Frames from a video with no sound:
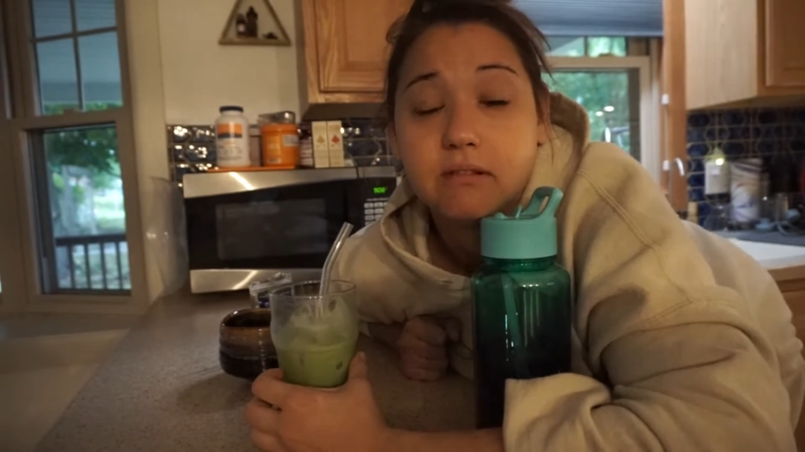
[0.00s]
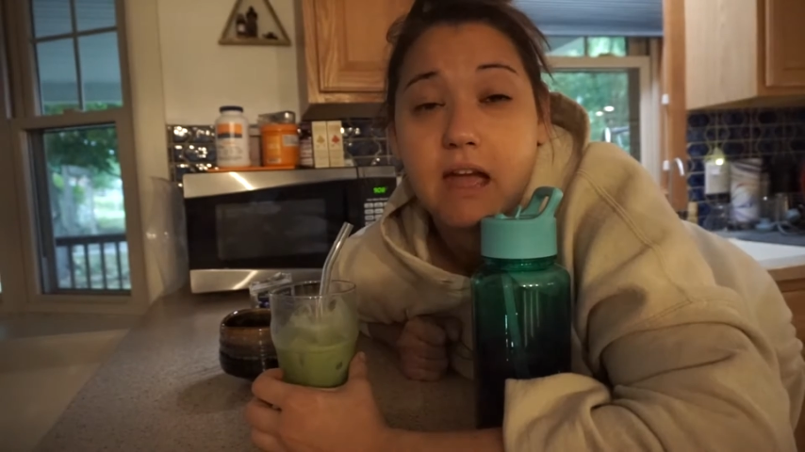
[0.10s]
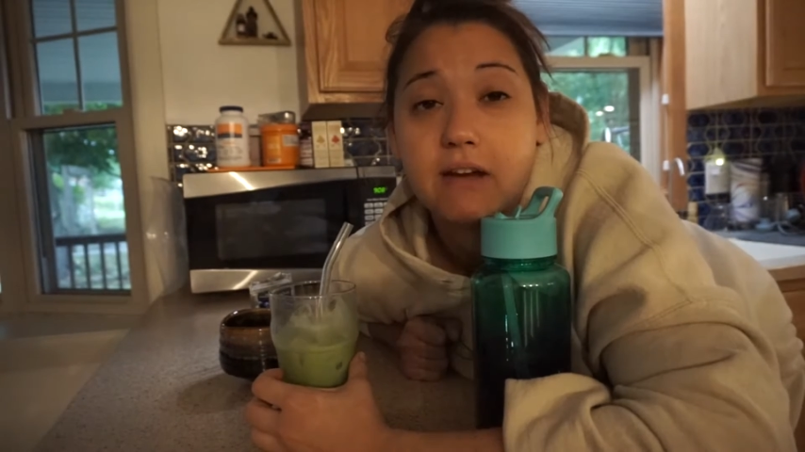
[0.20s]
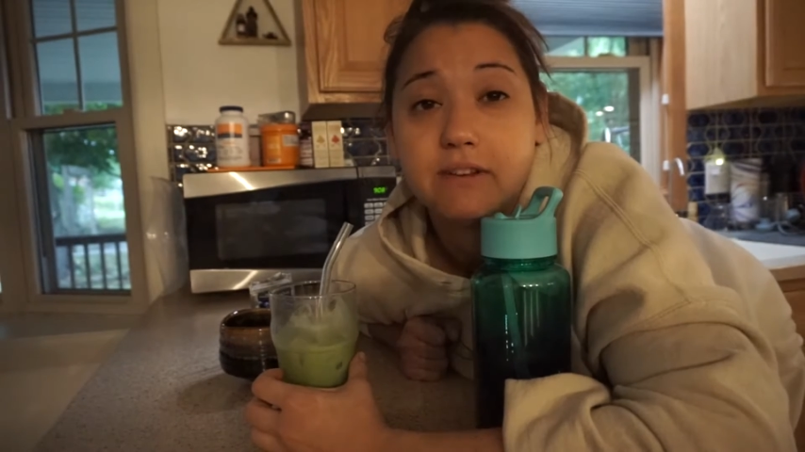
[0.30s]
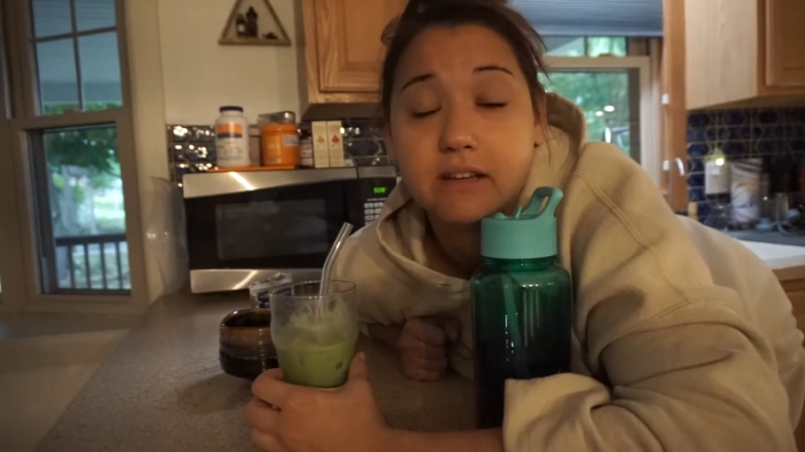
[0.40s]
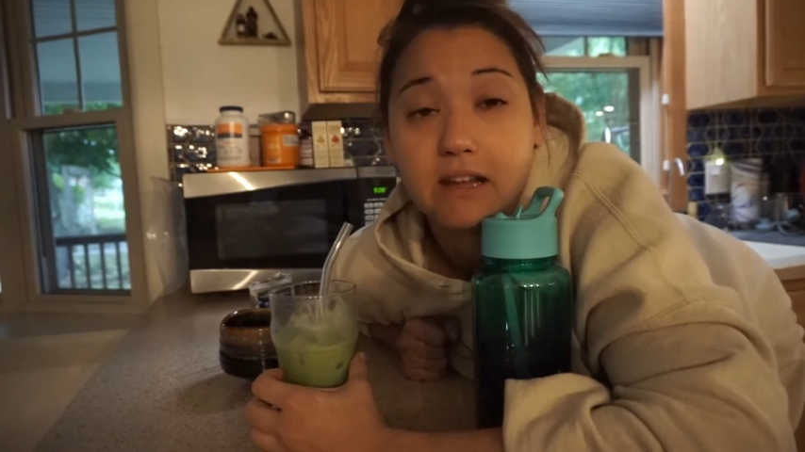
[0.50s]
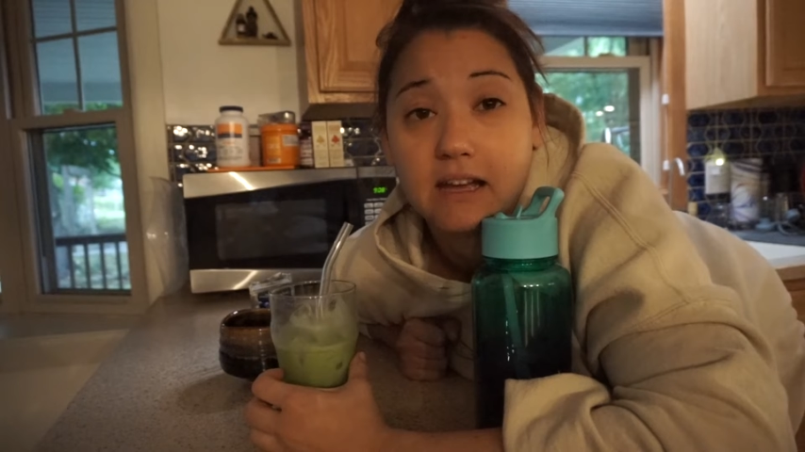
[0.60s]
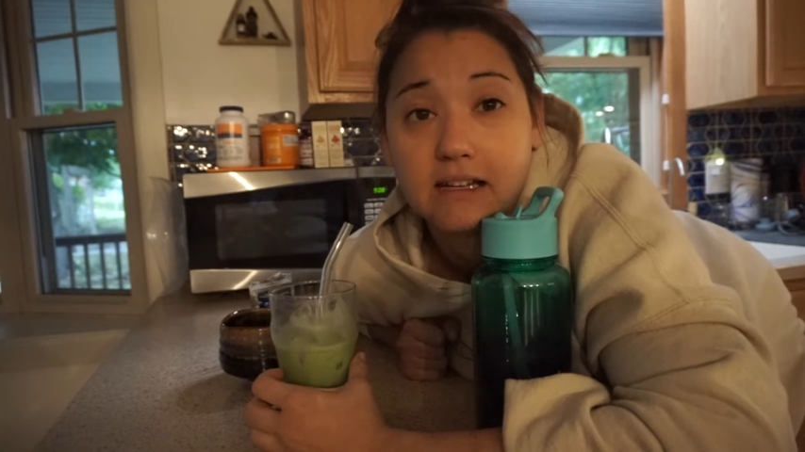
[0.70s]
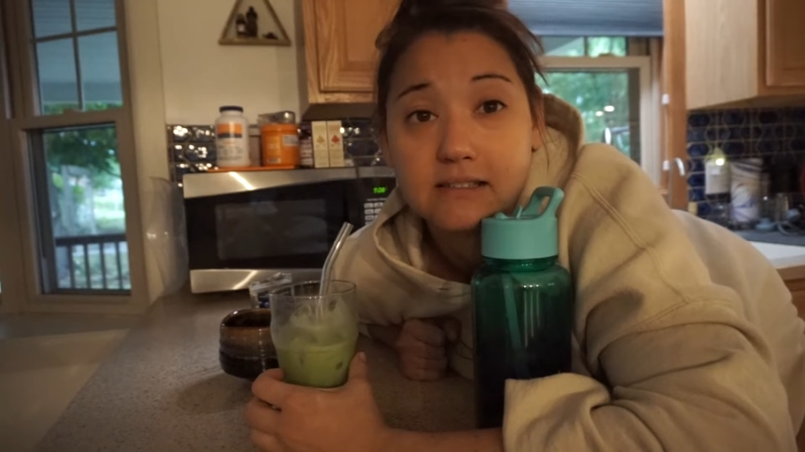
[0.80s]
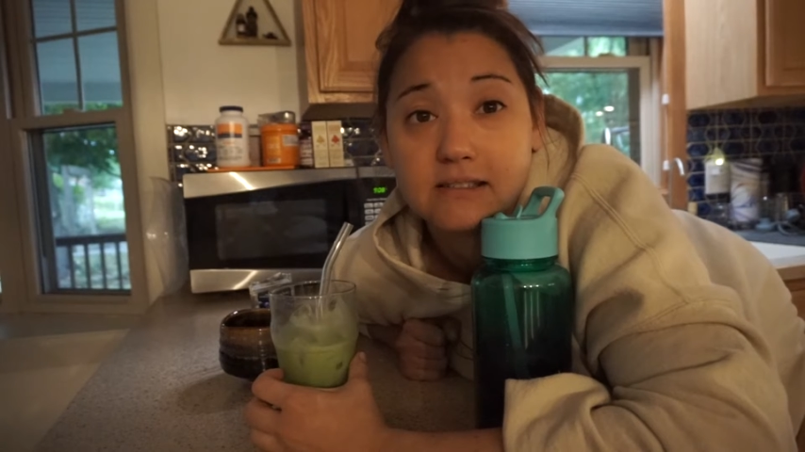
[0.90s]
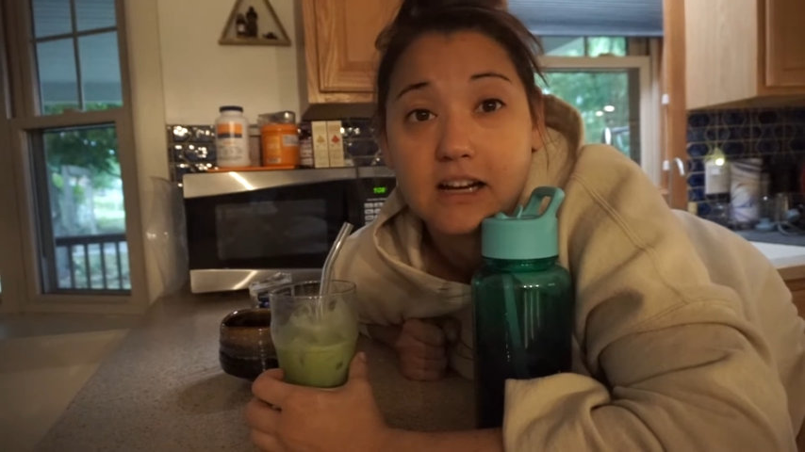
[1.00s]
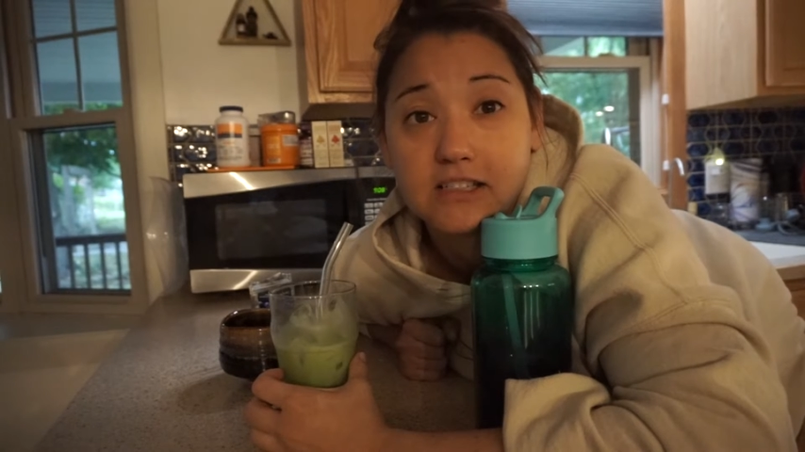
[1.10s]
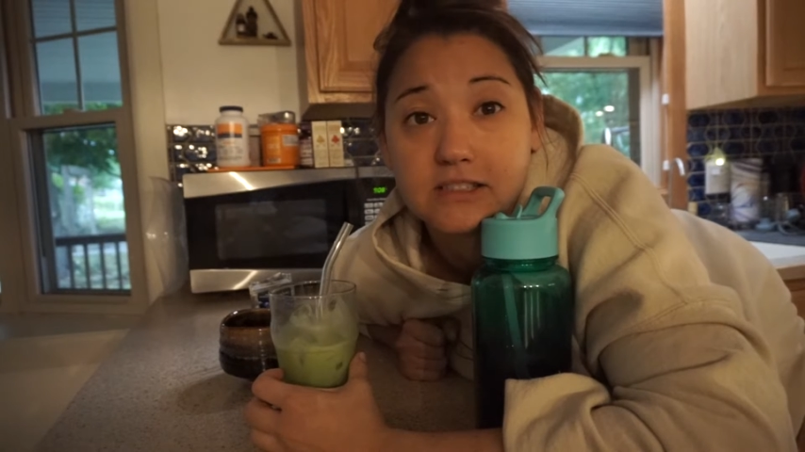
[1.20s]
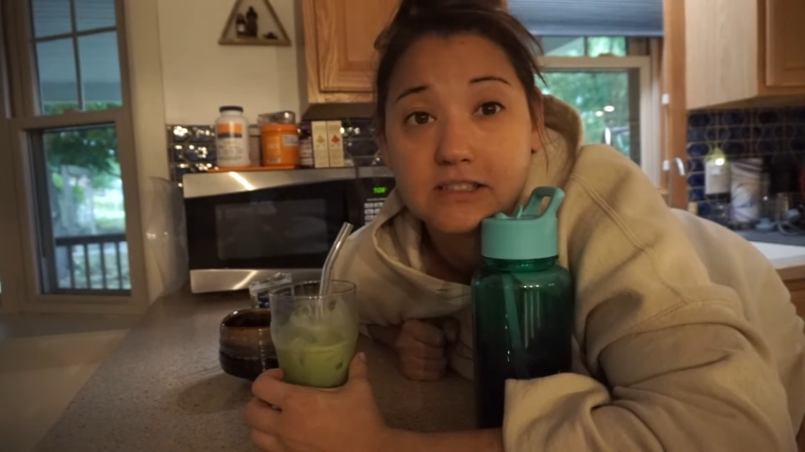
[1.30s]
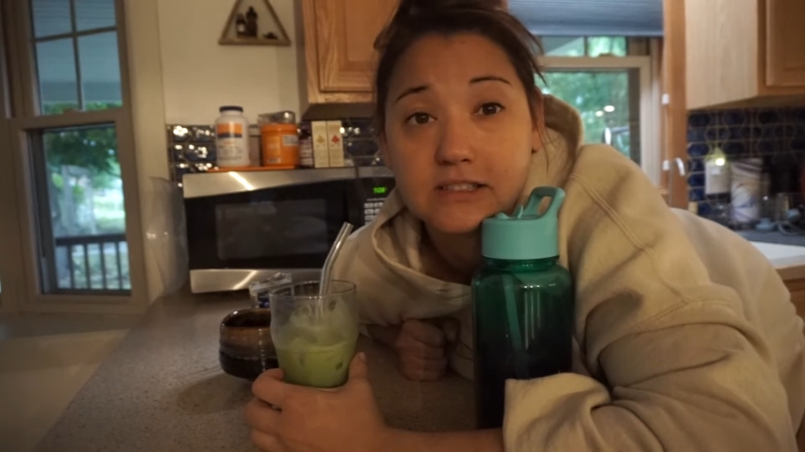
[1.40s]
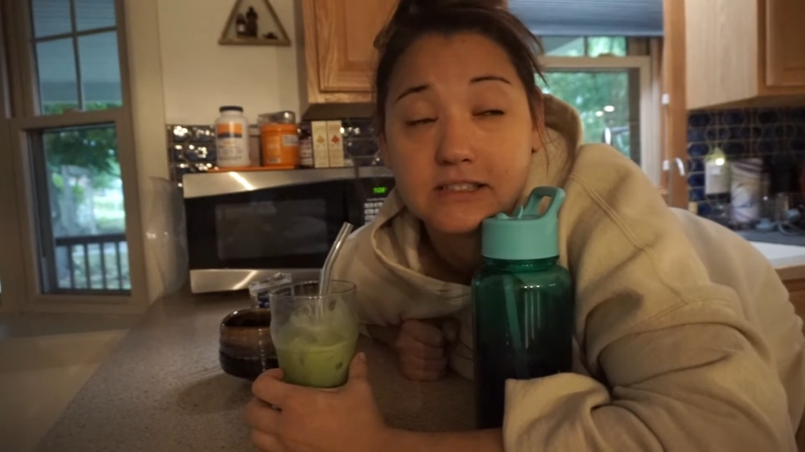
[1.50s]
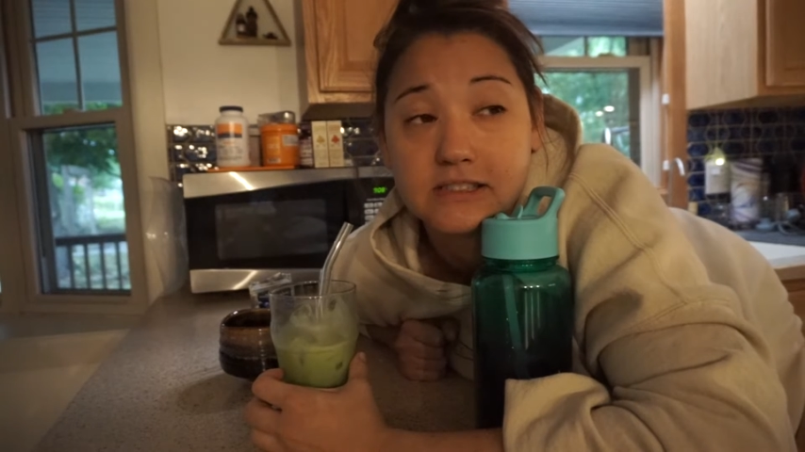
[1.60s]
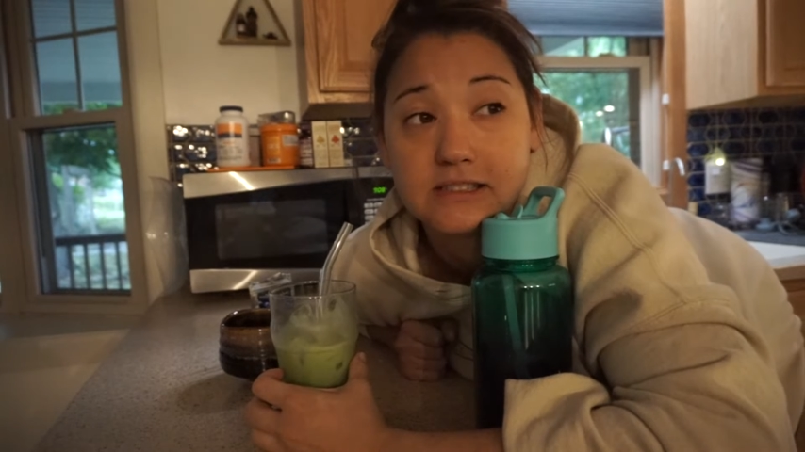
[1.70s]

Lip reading: Having that doctor